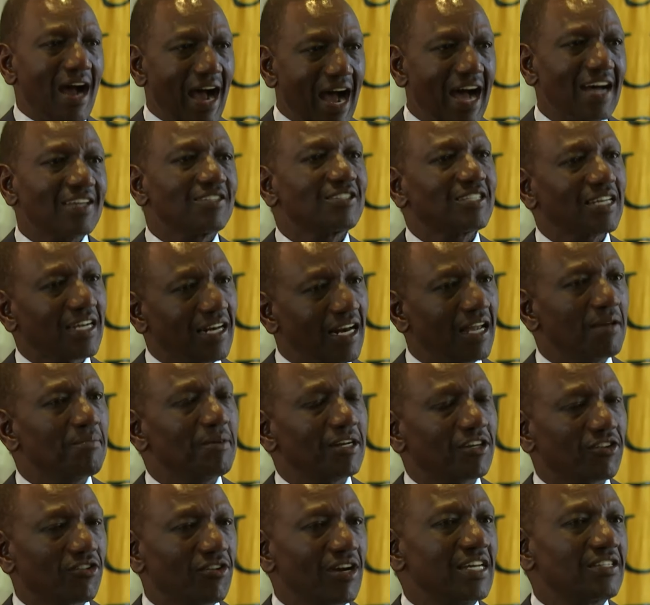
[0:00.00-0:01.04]
As the
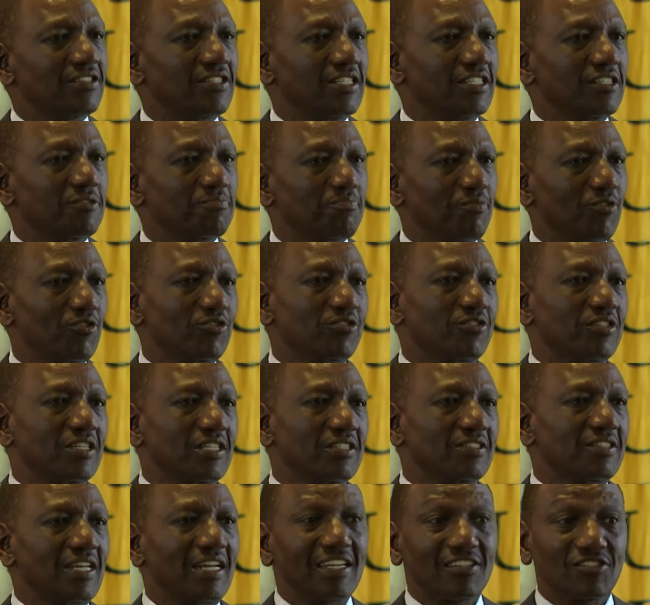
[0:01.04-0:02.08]
climate crisis
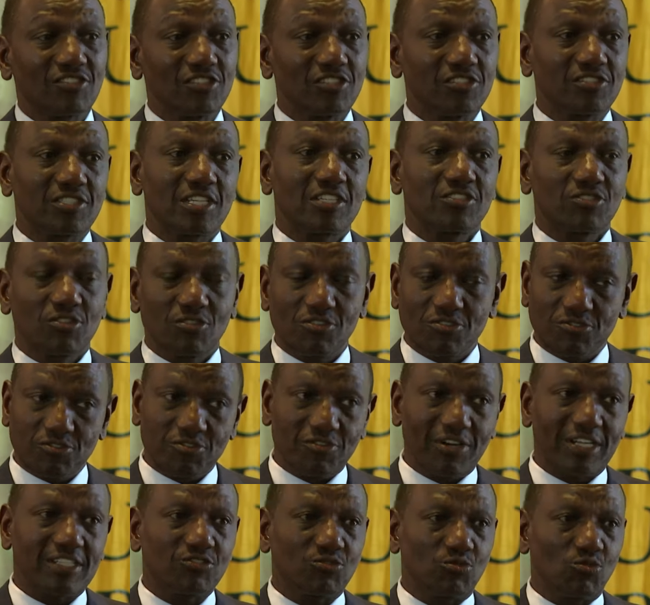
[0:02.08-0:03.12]
poses an existential
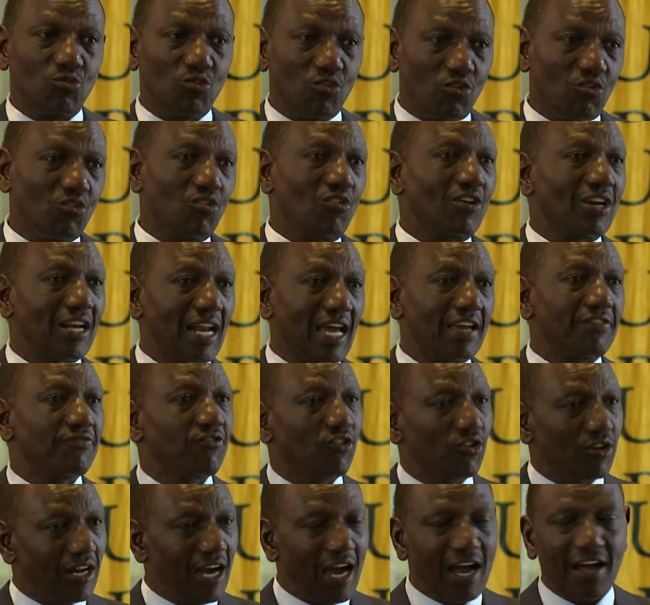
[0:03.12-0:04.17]
threat to all life
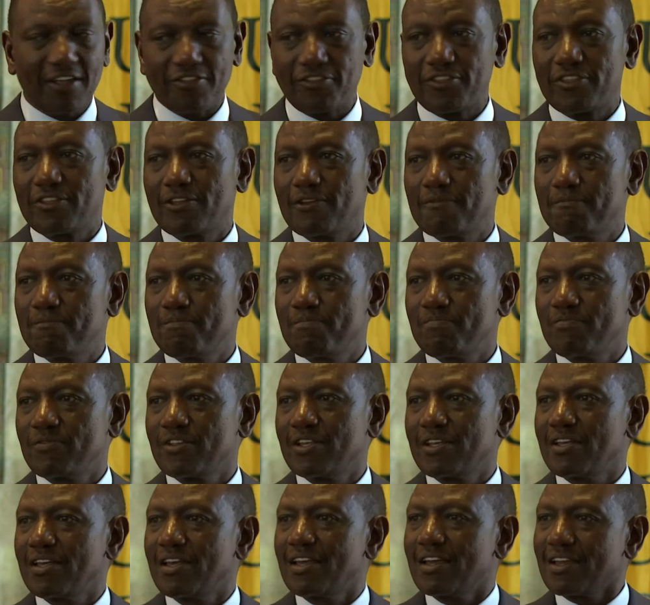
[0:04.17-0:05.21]
on Earth,
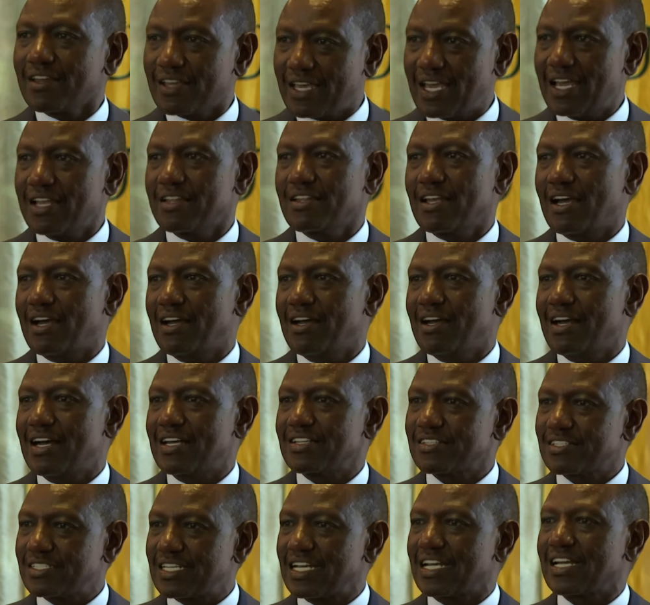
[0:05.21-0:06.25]
Kenya
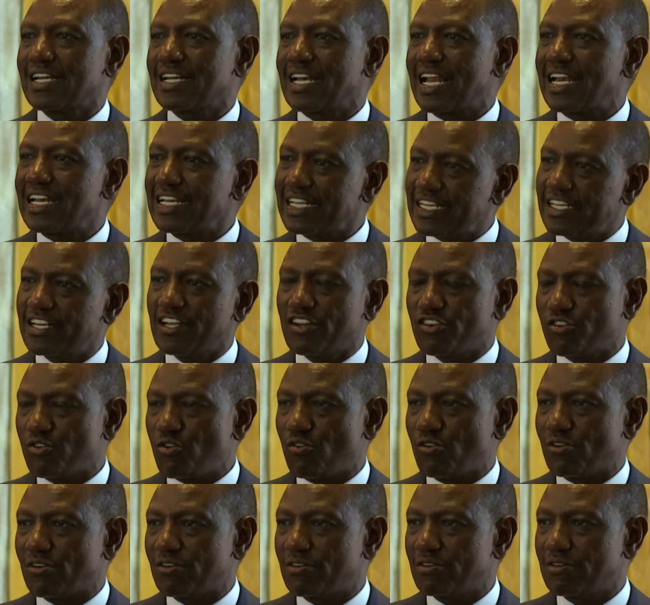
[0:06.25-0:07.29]
has taken a leading
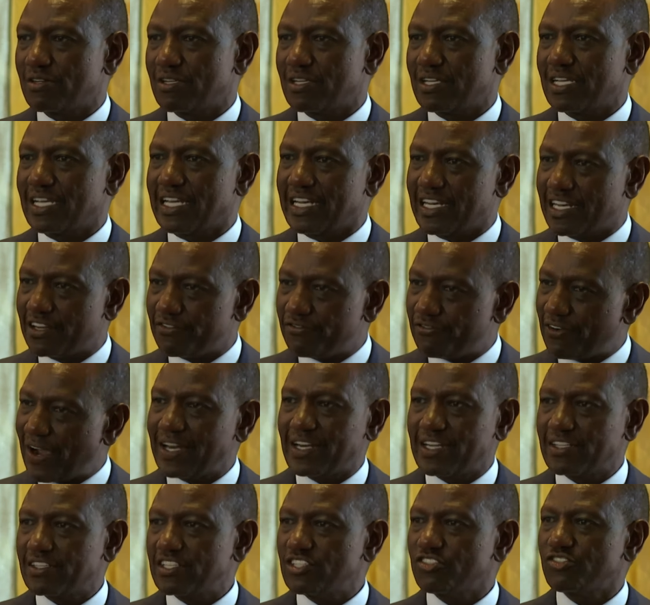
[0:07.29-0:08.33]
role in
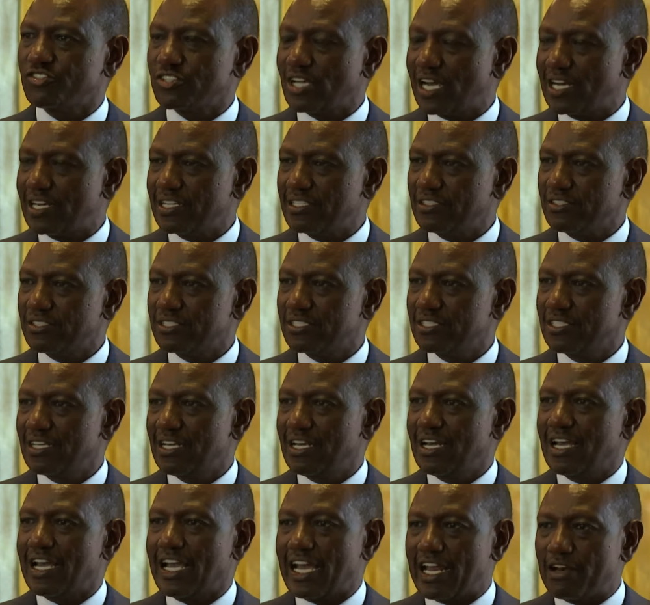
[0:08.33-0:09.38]
defining this challenge
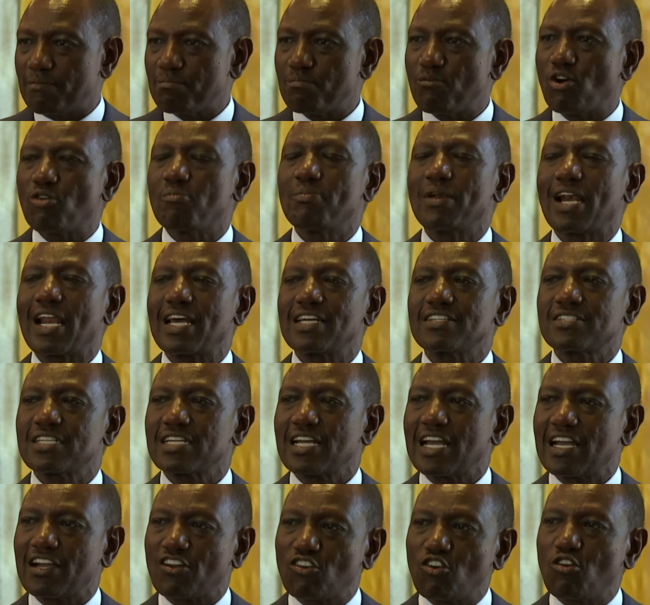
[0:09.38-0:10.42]
and
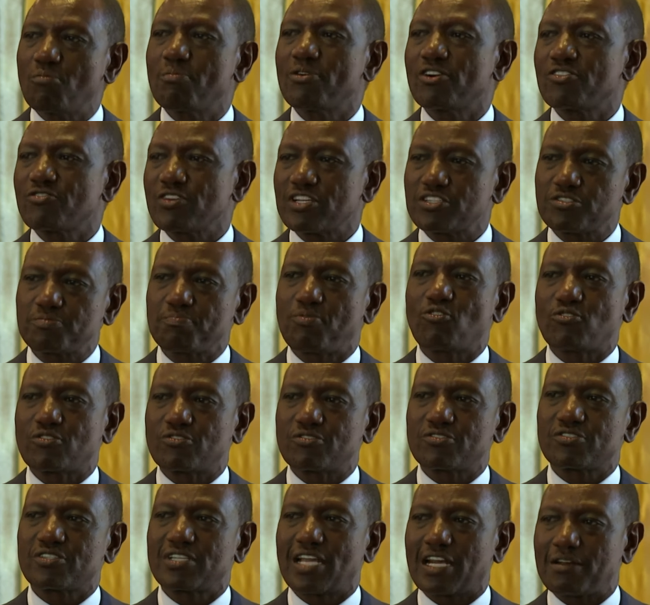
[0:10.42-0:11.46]
mobilizing a global
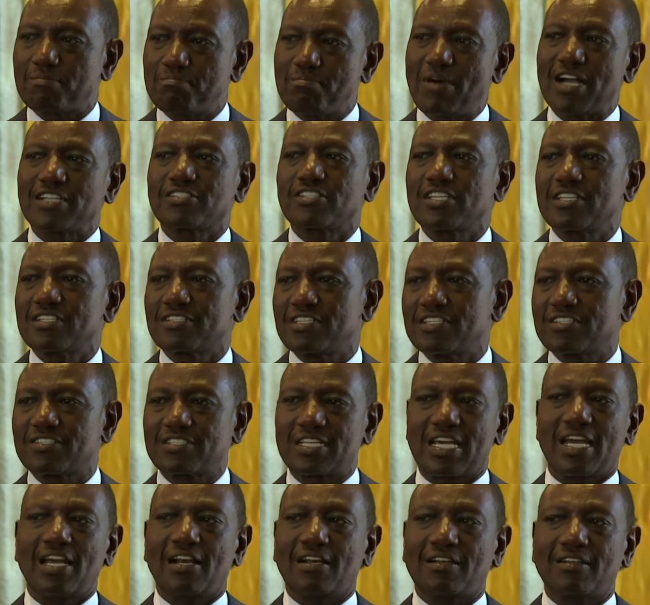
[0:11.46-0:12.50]
response that matches the
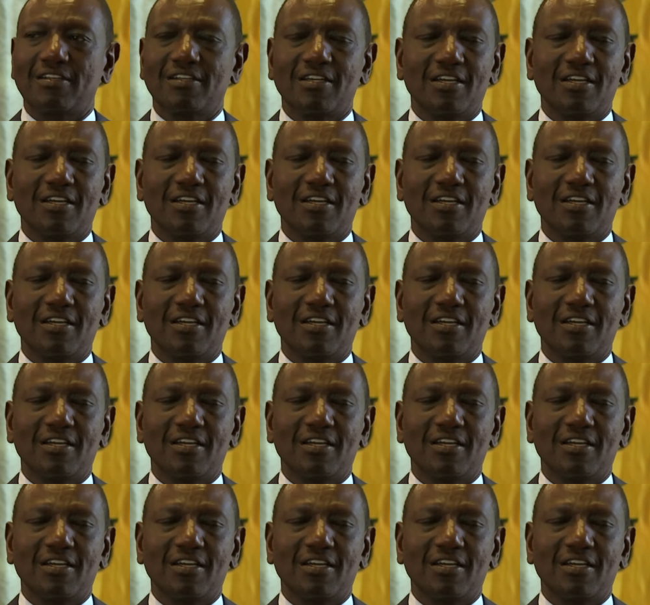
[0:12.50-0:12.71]
scale